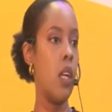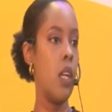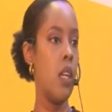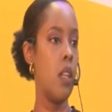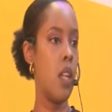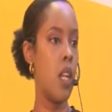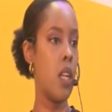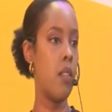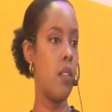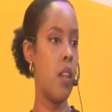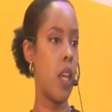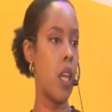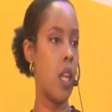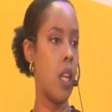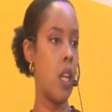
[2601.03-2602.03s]
In the next
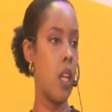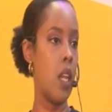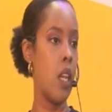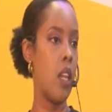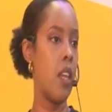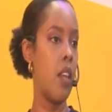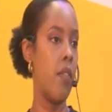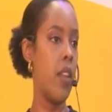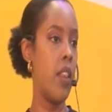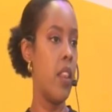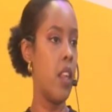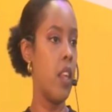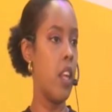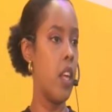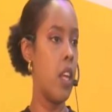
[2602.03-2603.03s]
decade, given
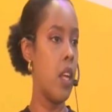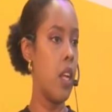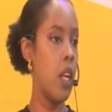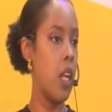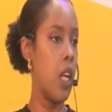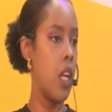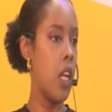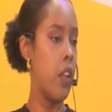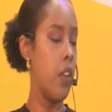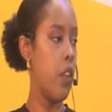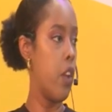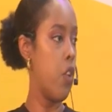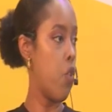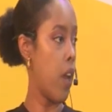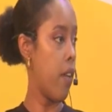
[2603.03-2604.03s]
the
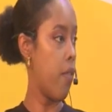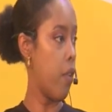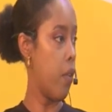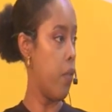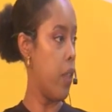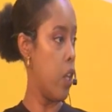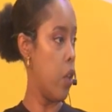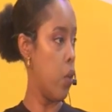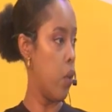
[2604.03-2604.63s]
drive of the youth?